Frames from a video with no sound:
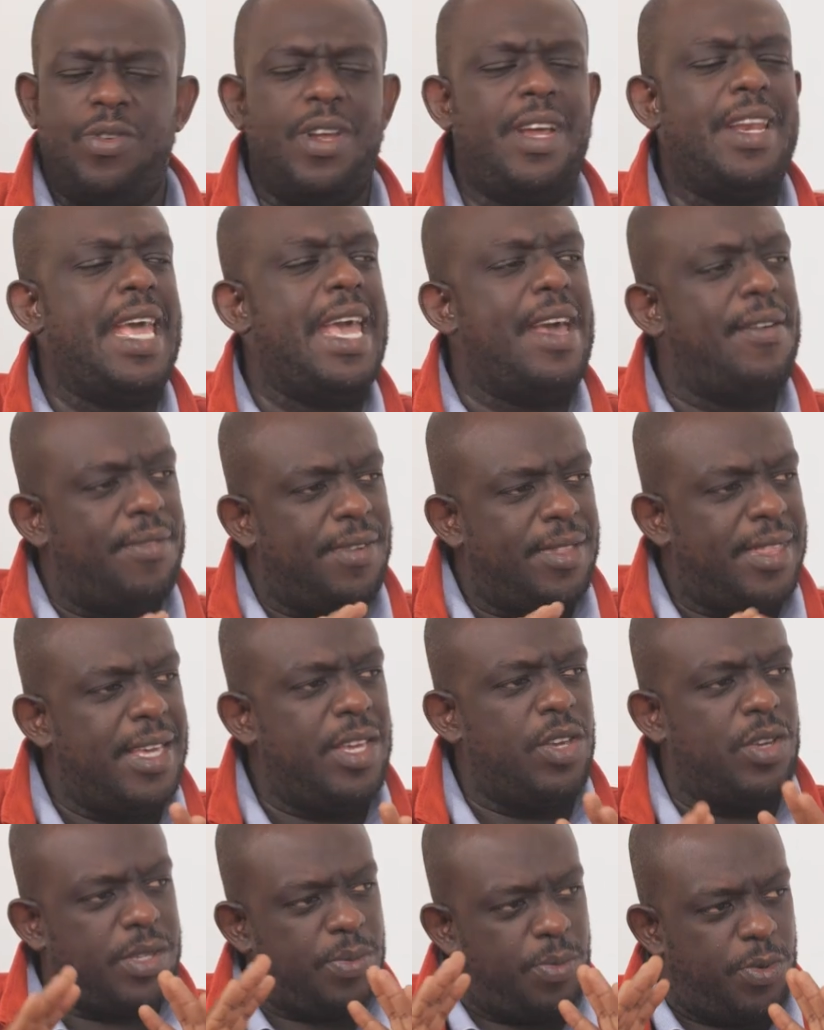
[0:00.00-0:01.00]
you've done
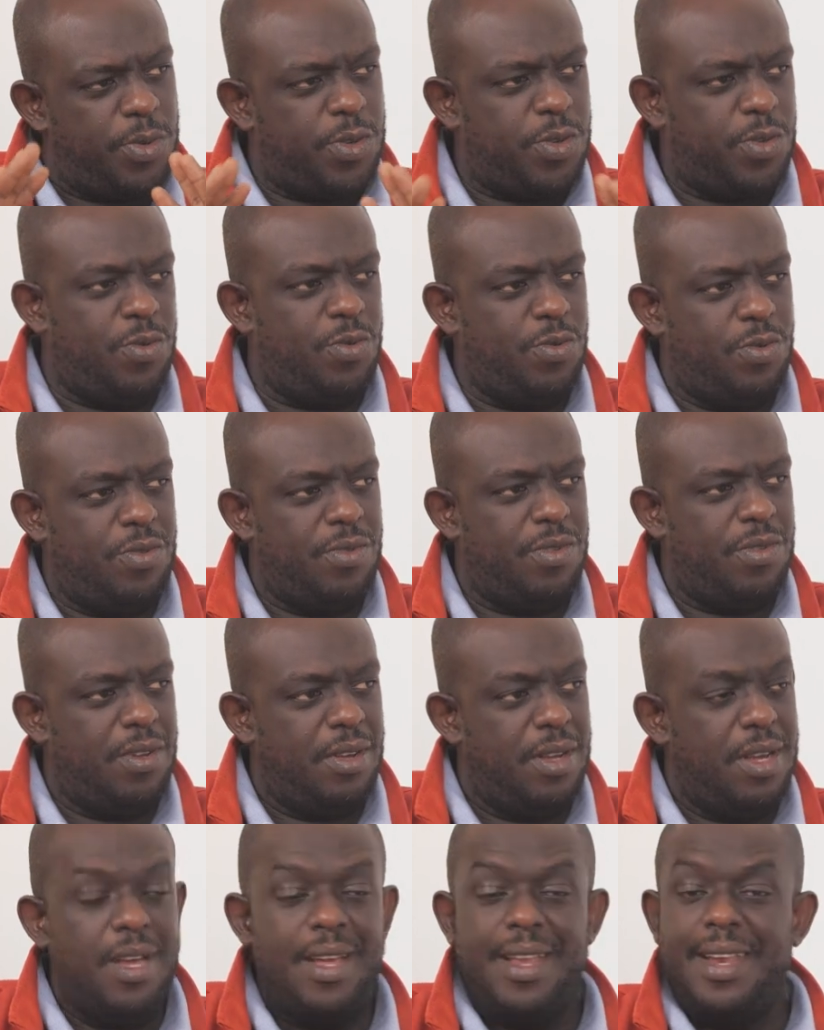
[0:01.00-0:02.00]
everything you're supposed to do,
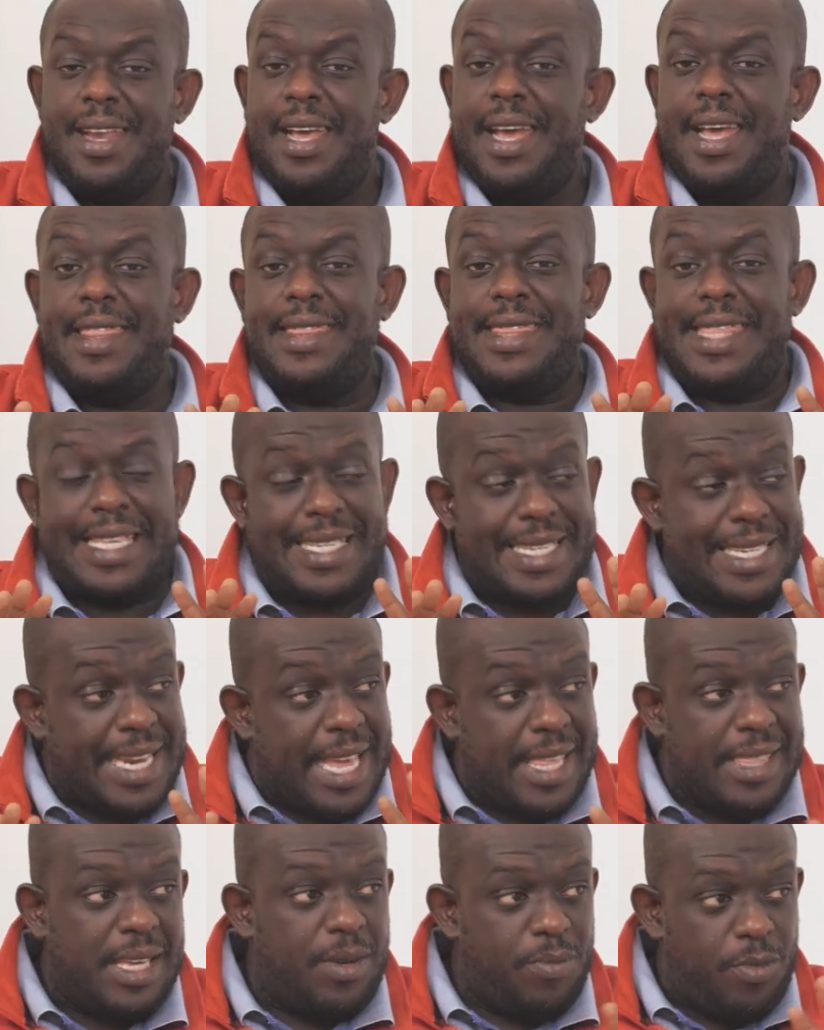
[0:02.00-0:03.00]
there's
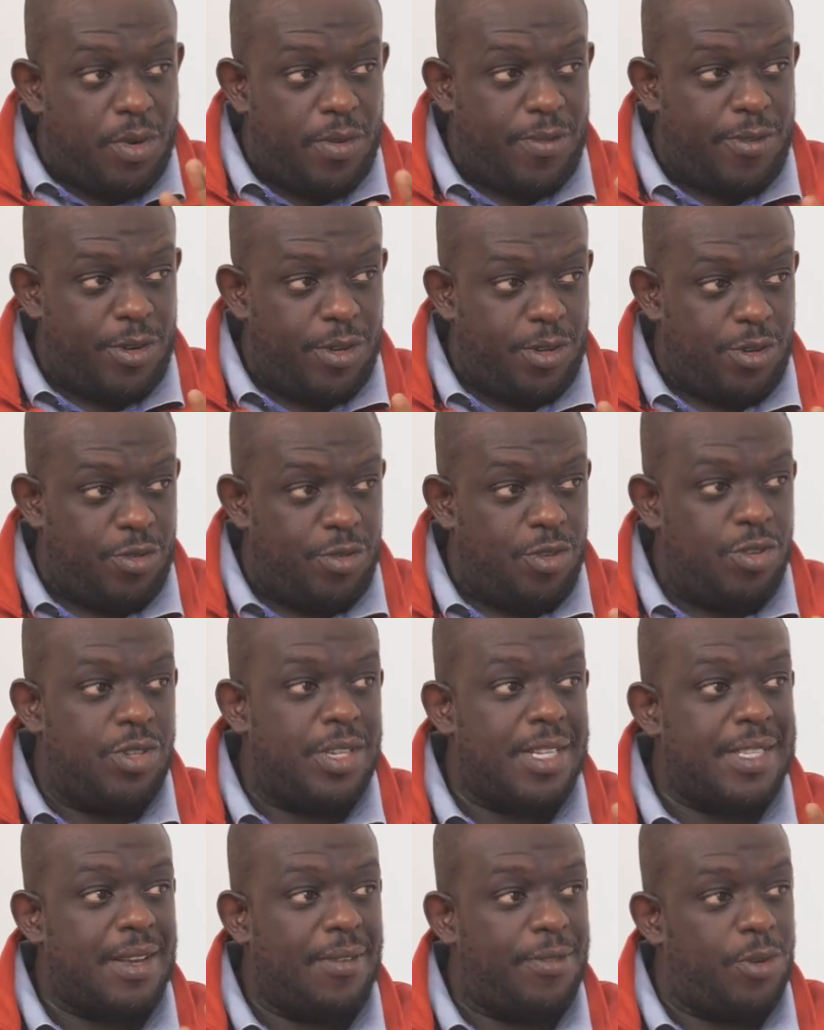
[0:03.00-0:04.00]
nothing more for you to do, you
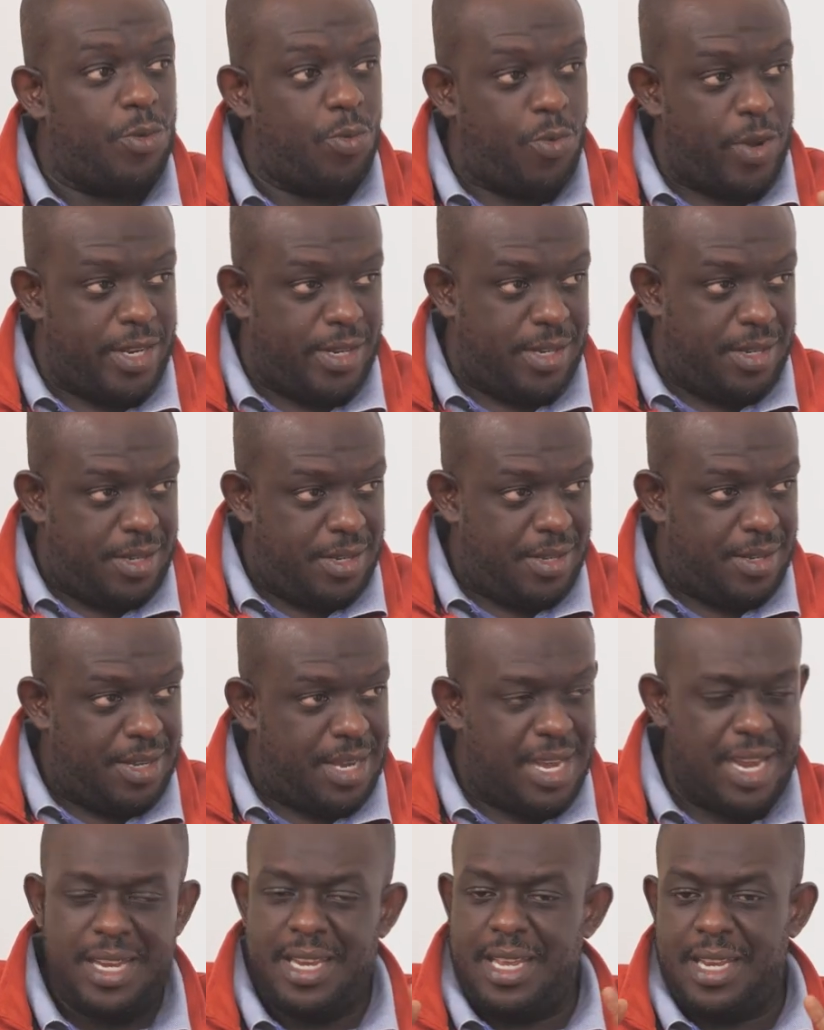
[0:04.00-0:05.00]
just have to wait.
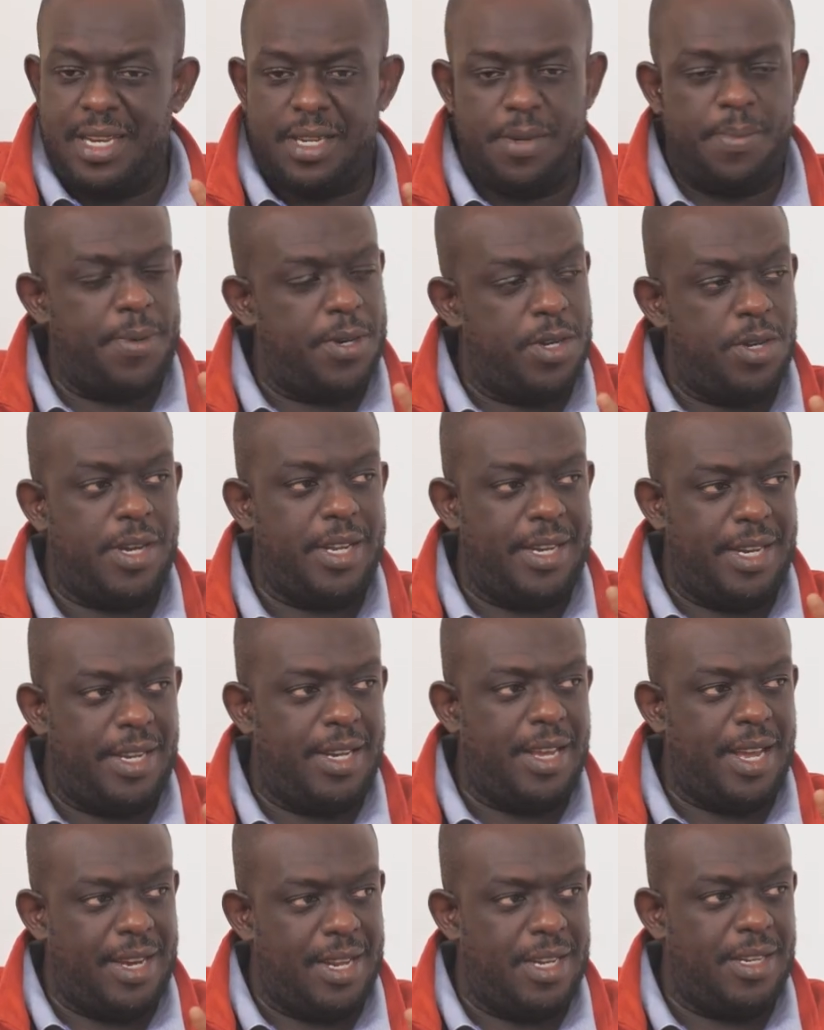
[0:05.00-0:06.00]
Any entrepreneur can
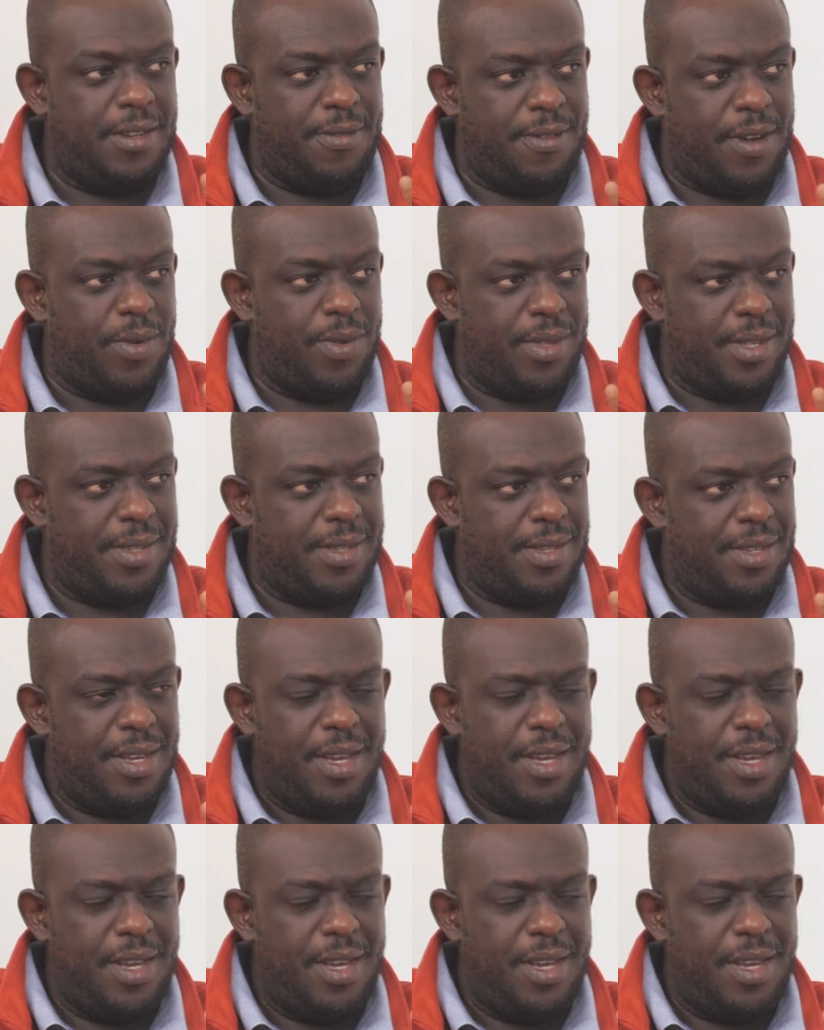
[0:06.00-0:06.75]
identify with this.